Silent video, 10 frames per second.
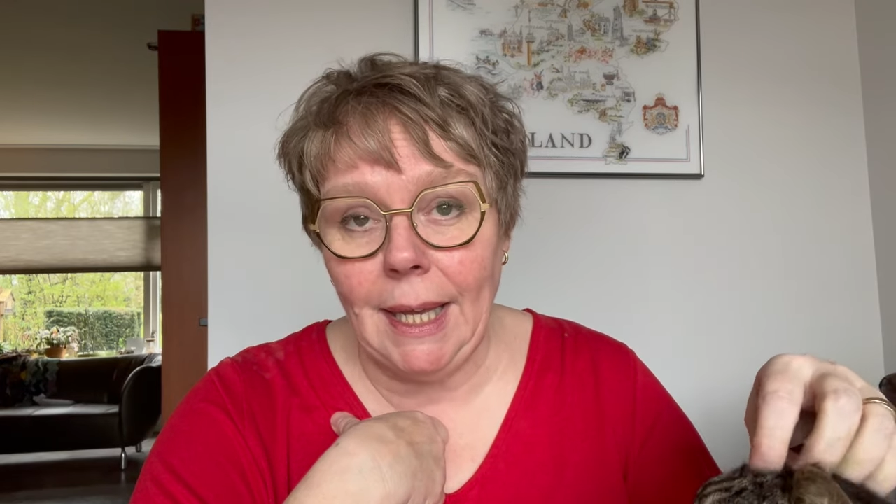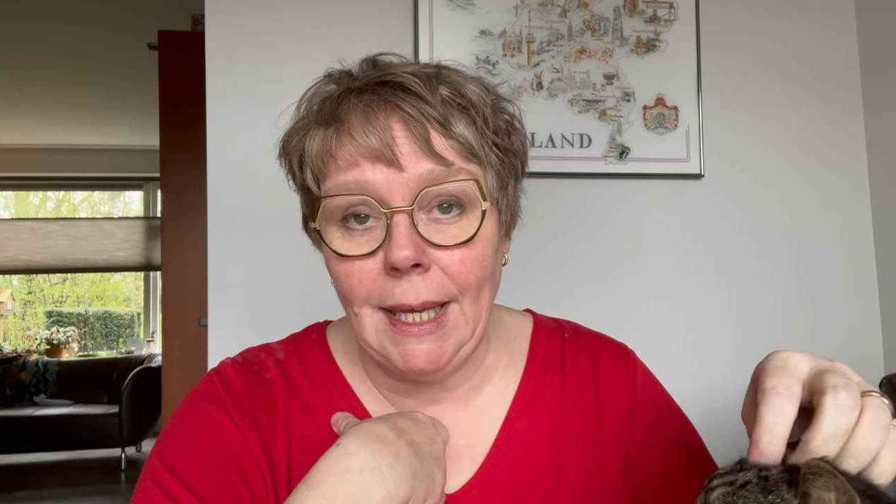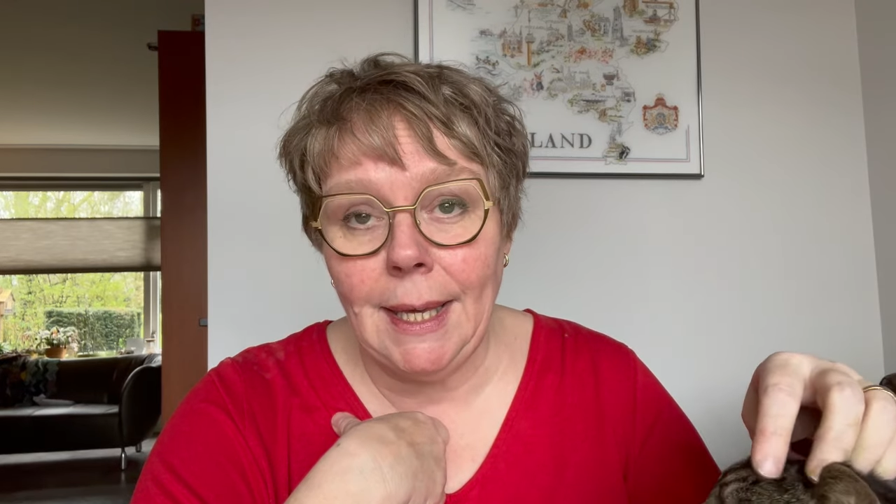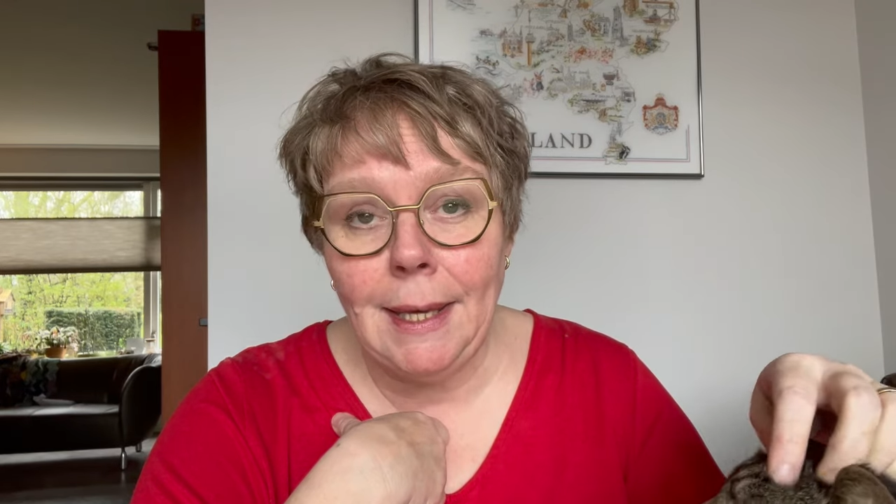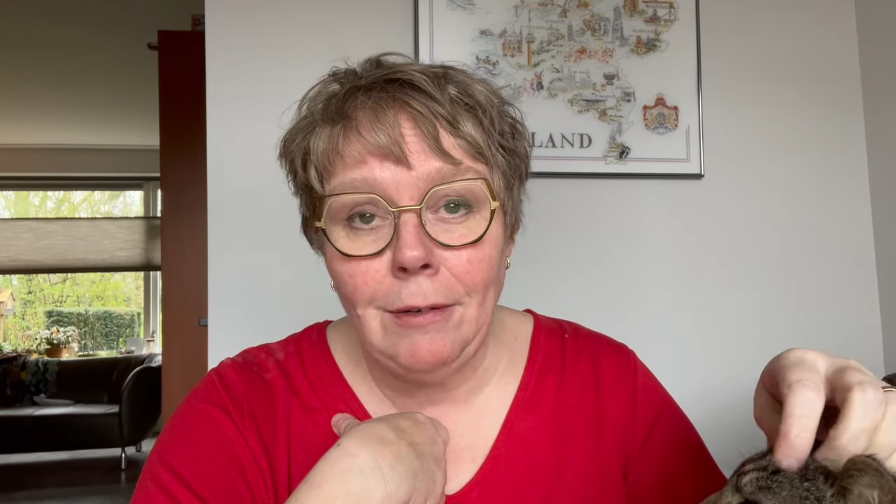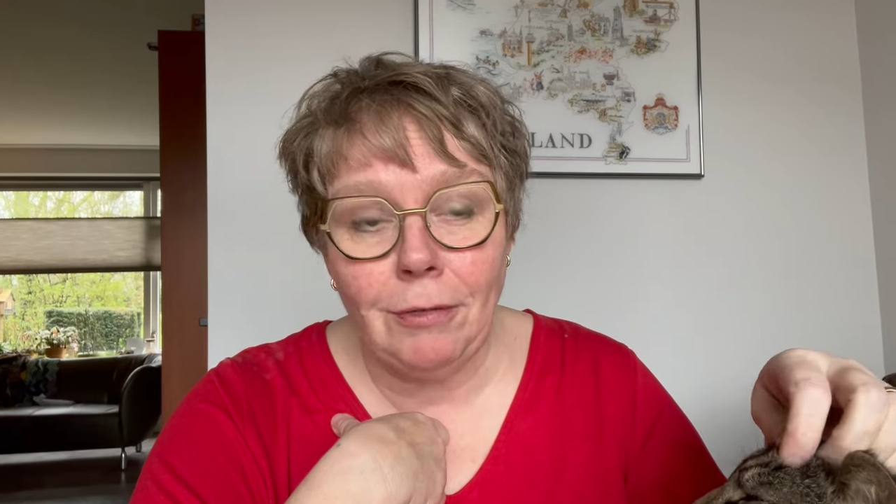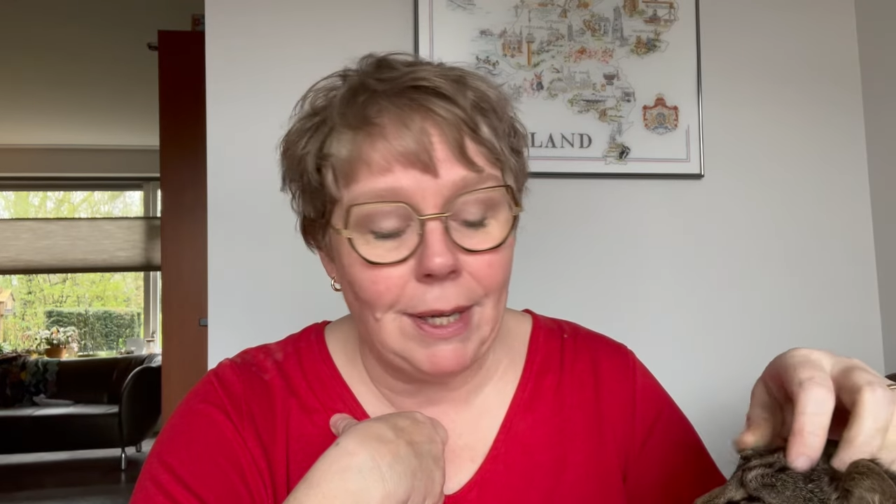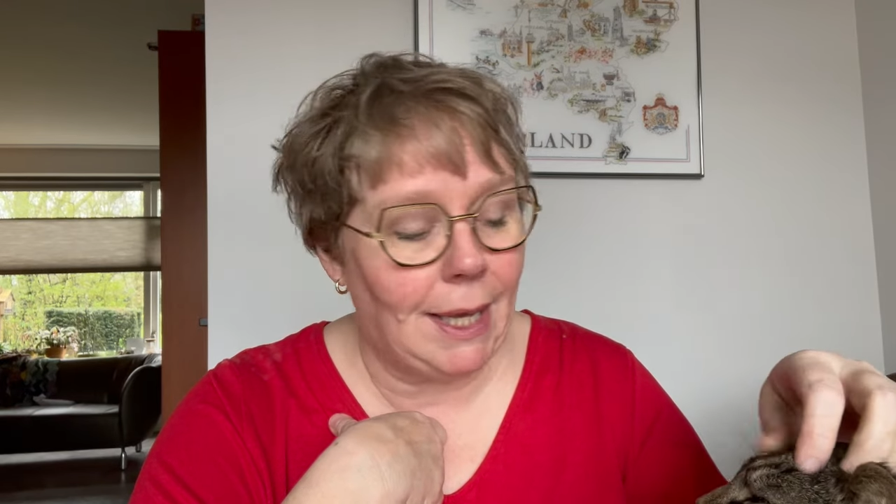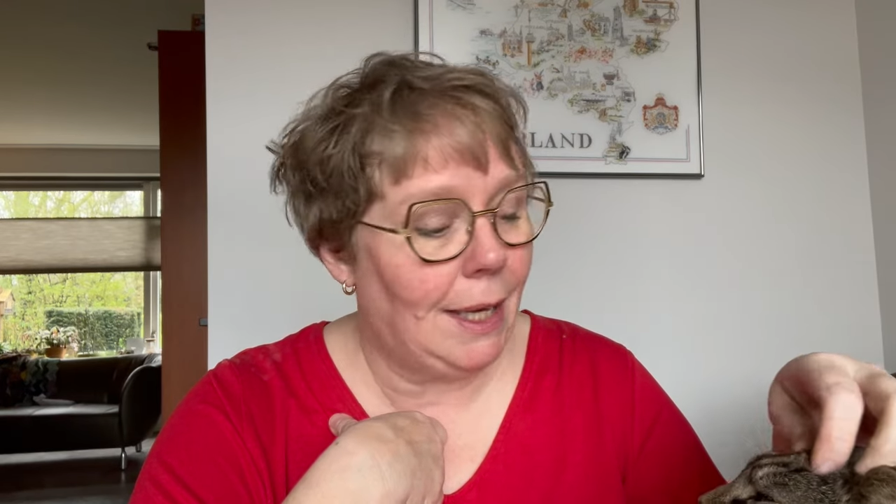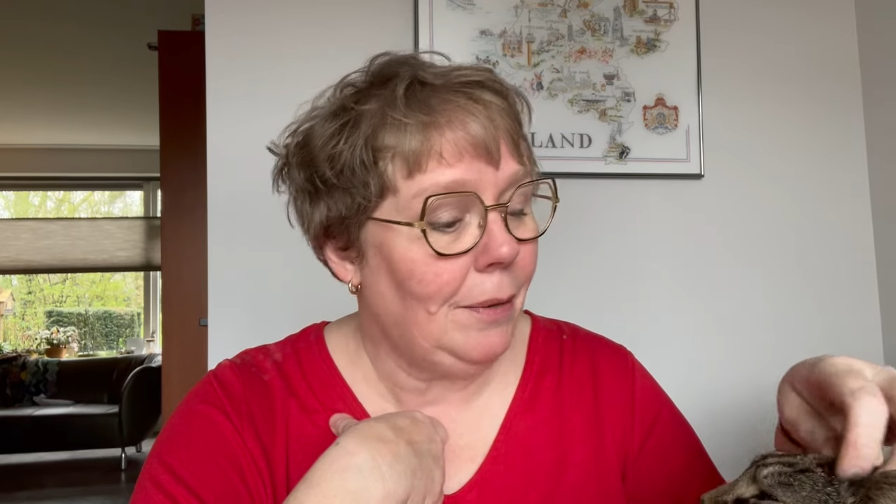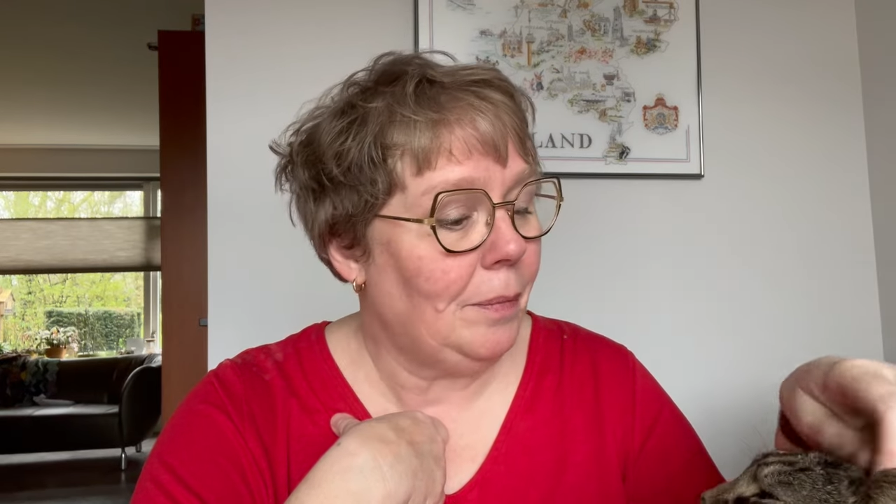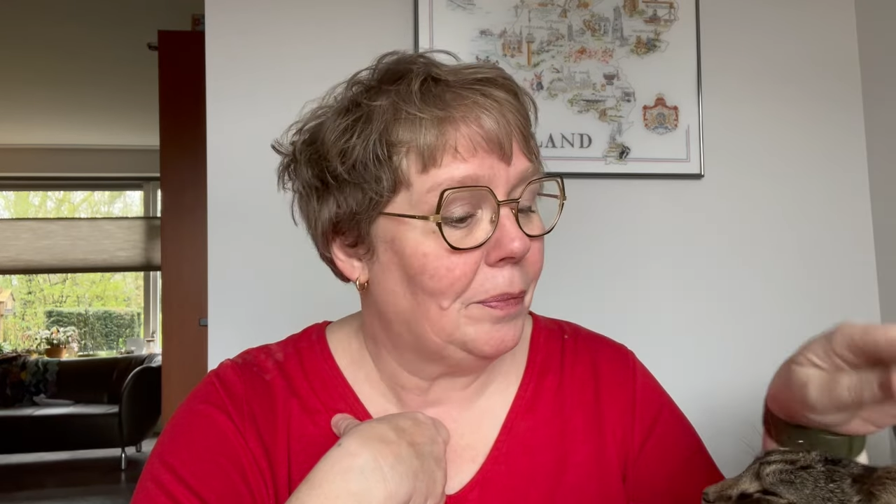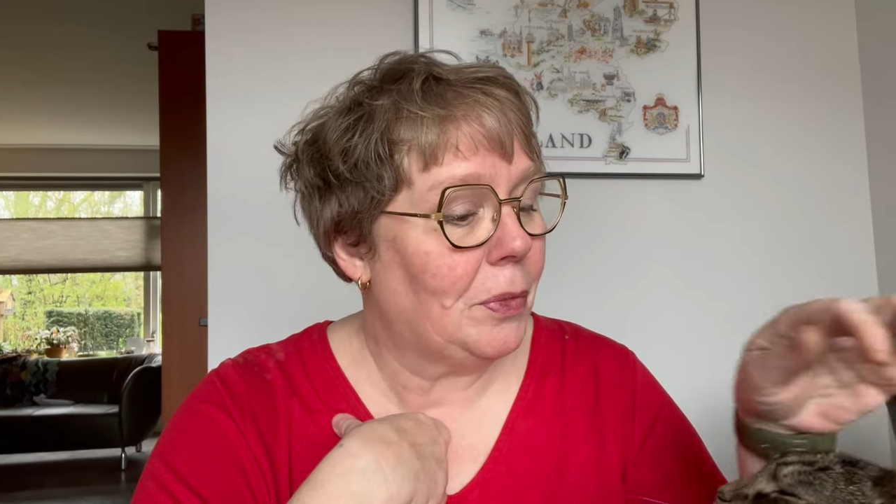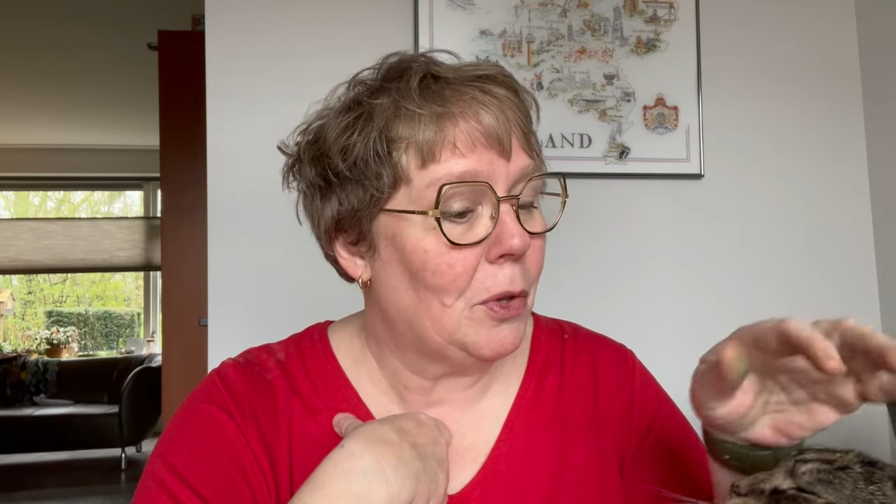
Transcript: evening